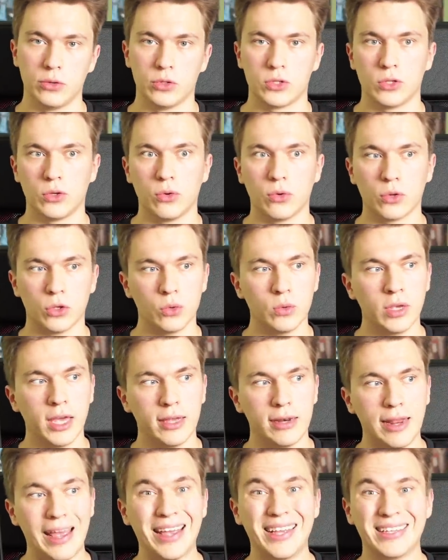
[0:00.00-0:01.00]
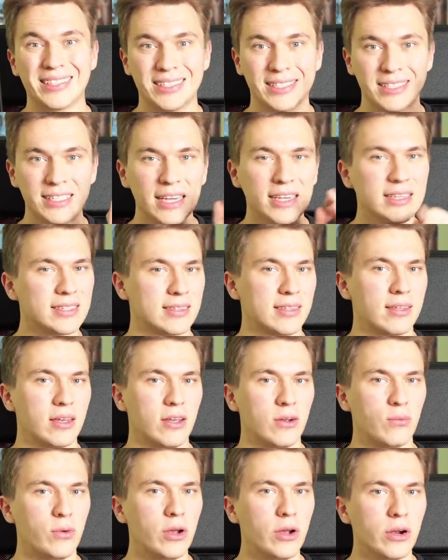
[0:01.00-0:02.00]
So you get a 6th
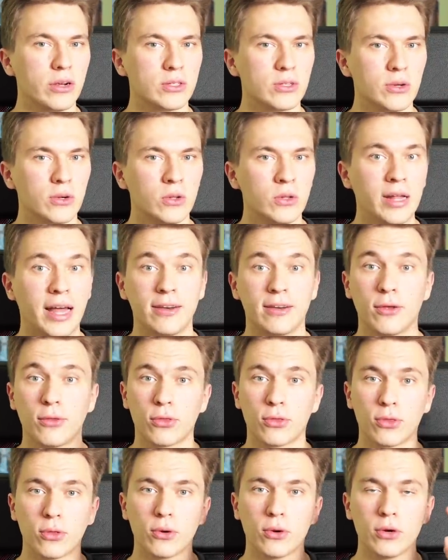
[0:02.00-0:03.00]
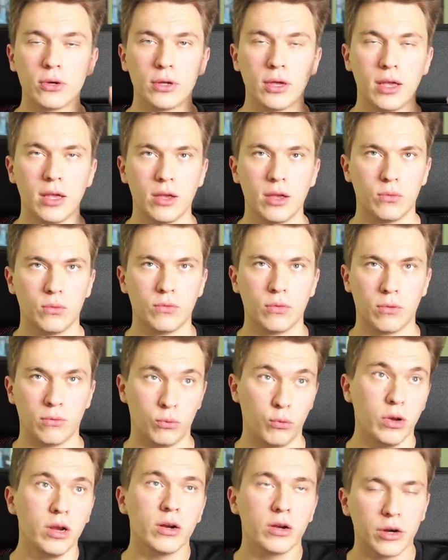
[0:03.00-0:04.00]
rearguard circle and a 3rd
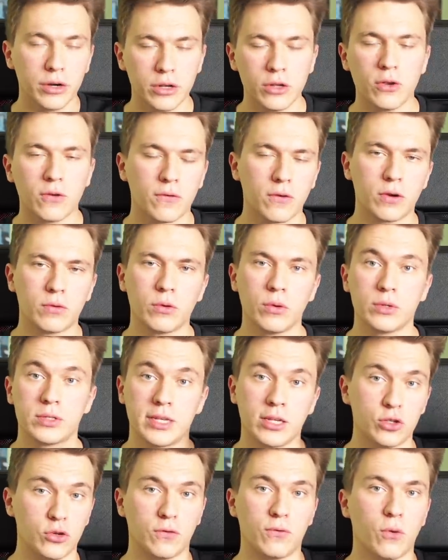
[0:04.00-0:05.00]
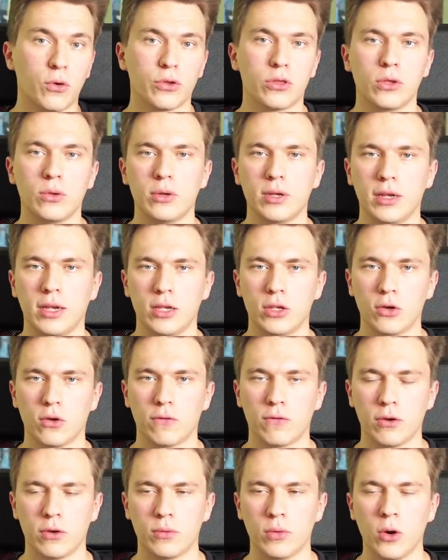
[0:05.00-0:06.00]
rearguard in your front row slash a 4th unit in your
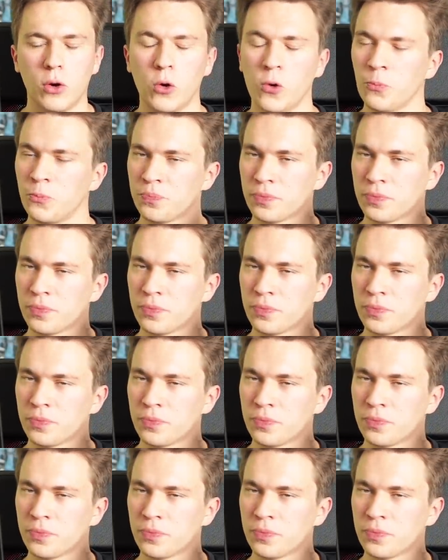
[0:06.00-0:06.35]
front row.